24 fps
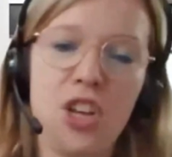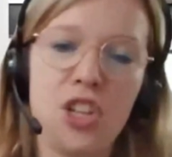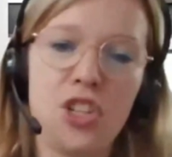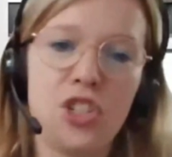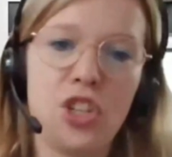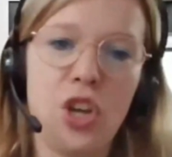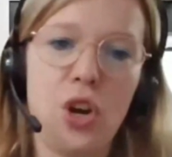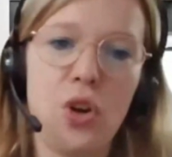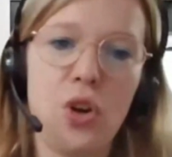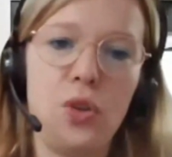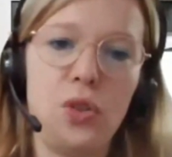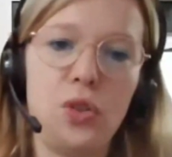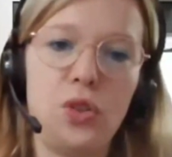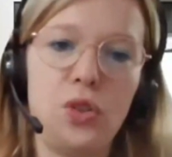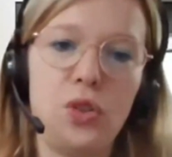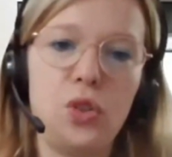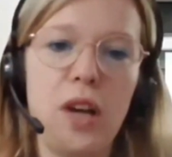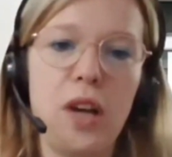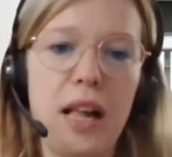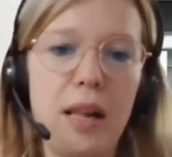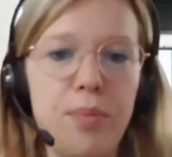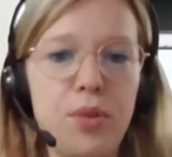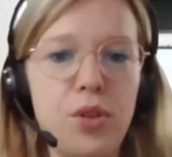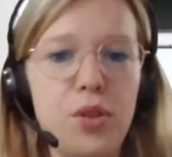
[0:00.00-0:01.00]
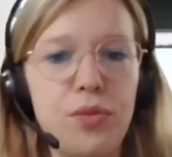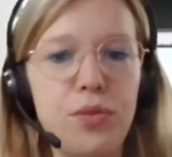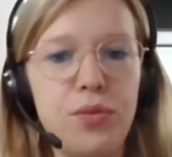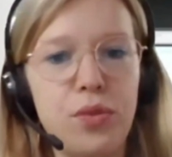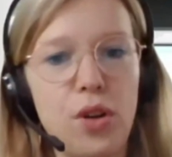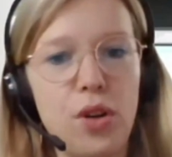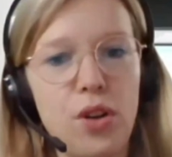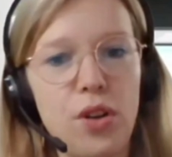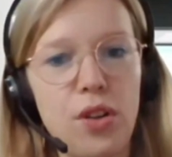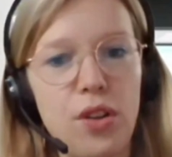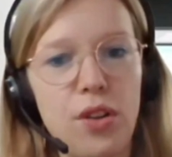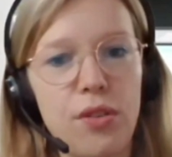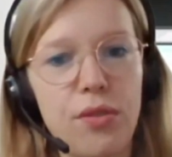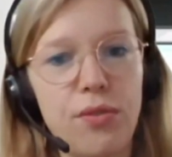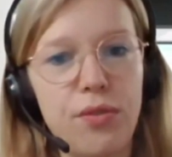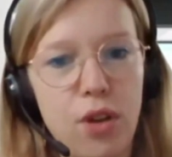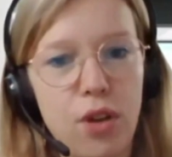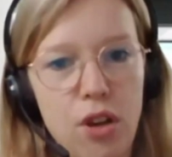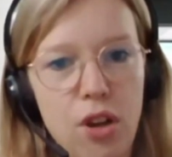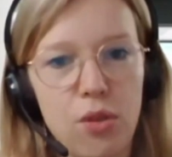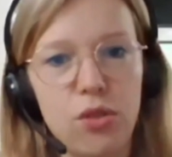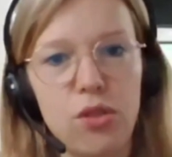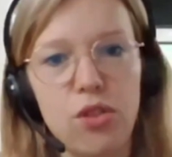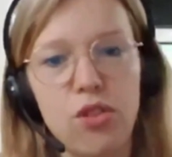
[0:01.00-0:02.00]
So to help you
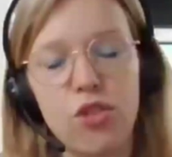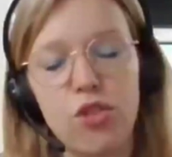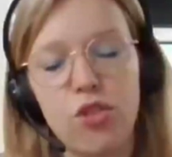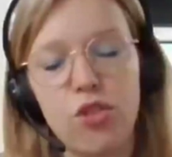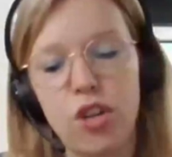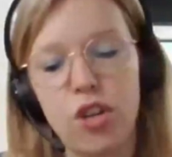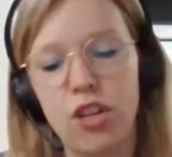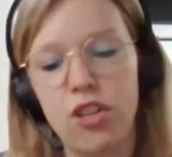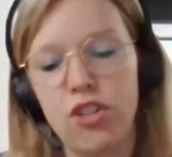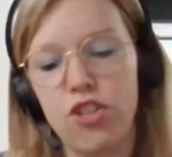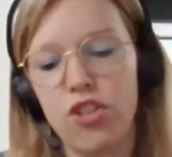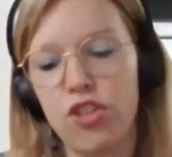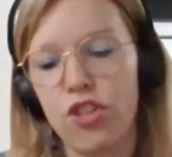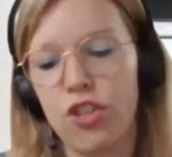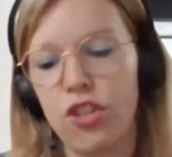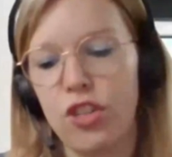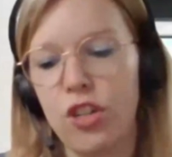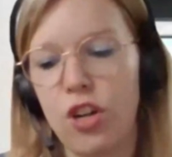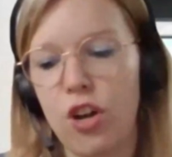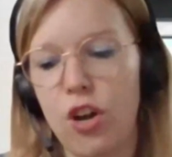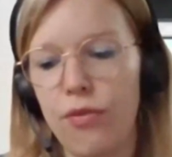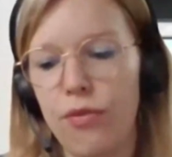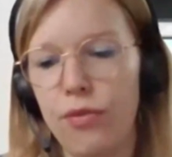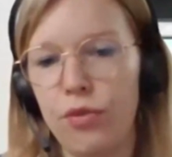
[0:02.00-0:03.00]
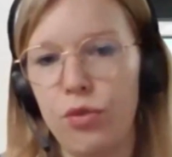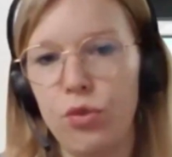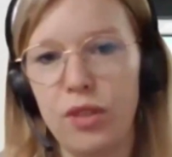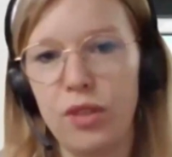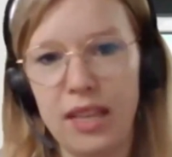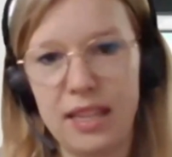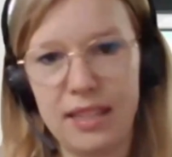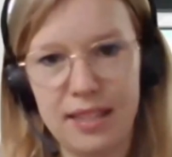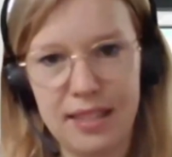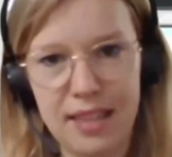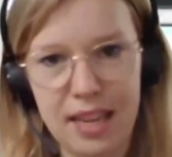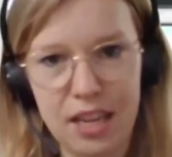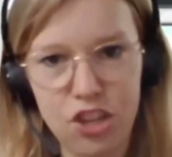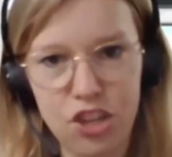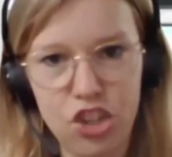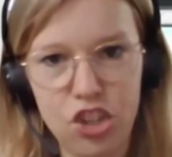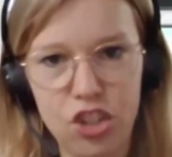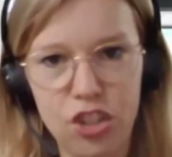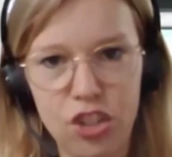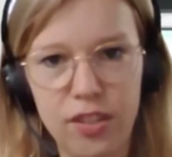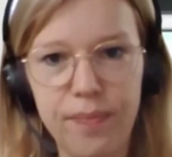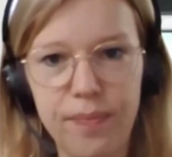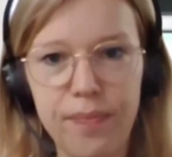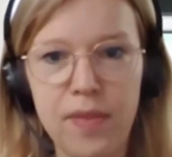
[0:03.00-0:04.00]
follow the structure of today's
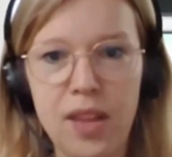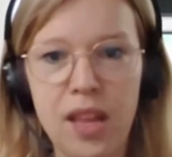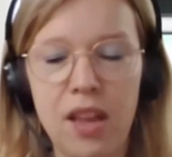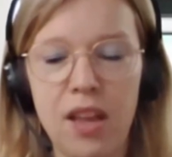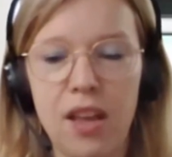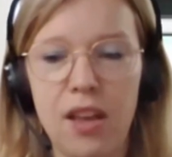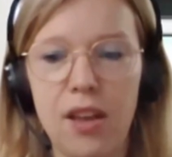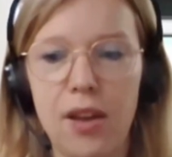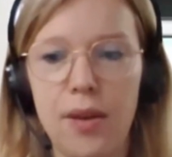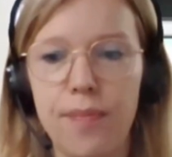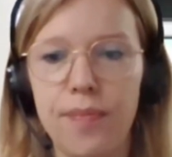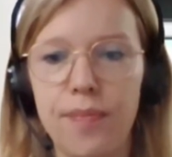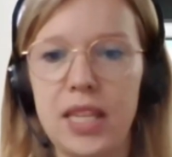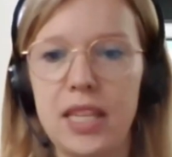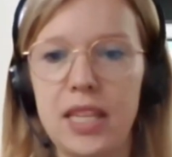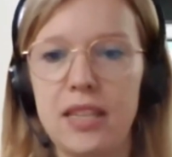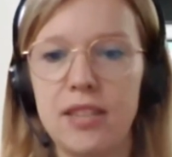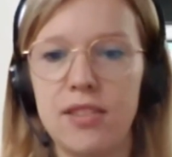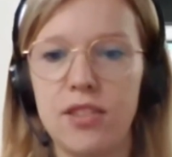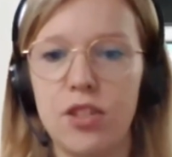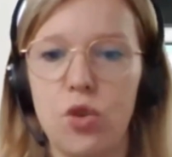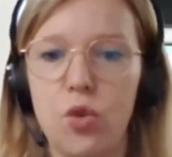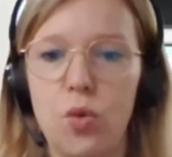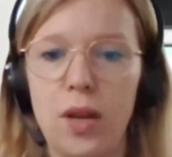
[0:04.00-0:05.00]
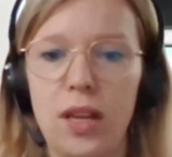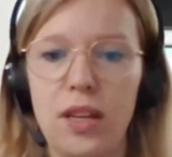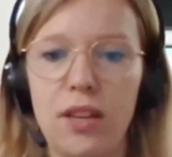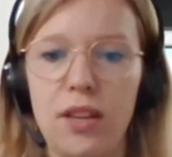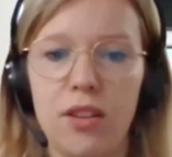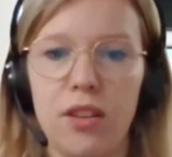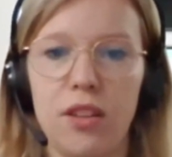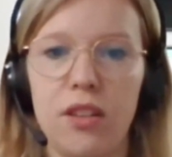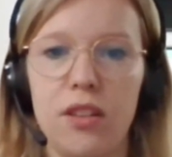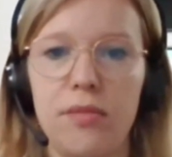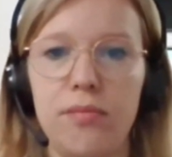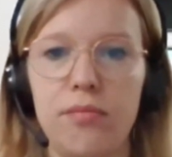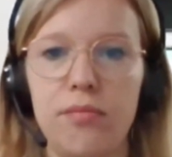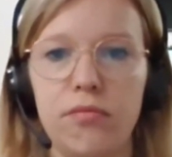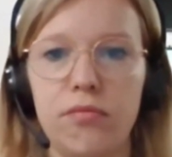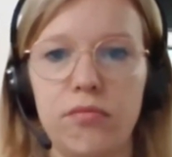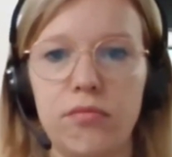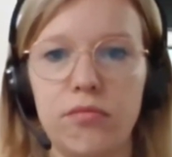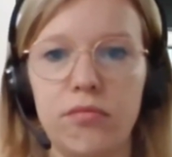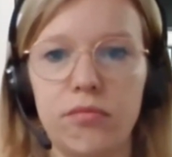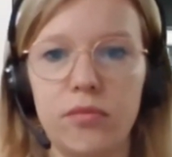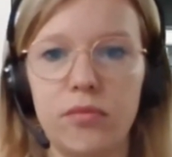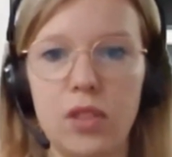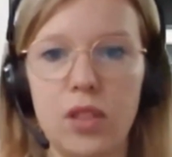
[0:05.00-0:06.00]
session, here's a quick
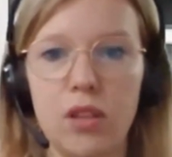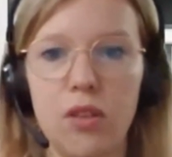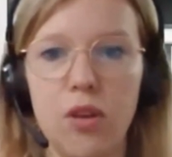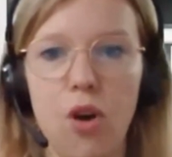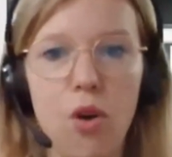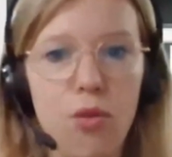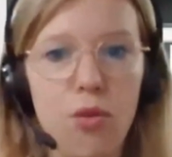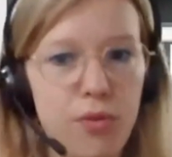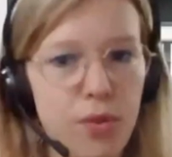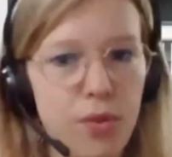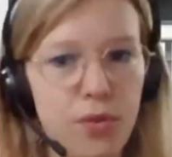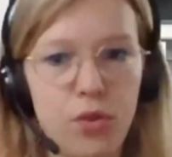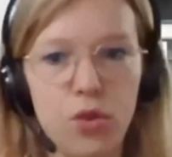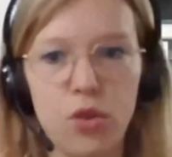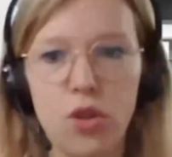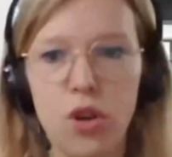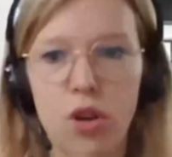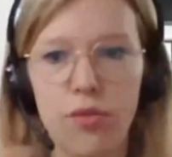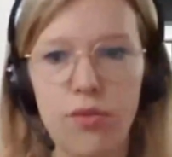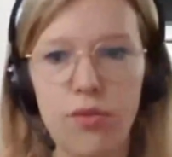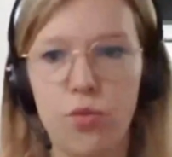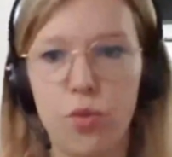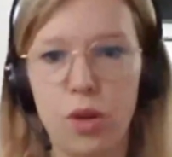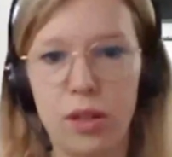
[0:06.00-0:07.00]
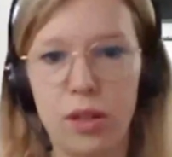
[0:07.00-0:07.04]
overview of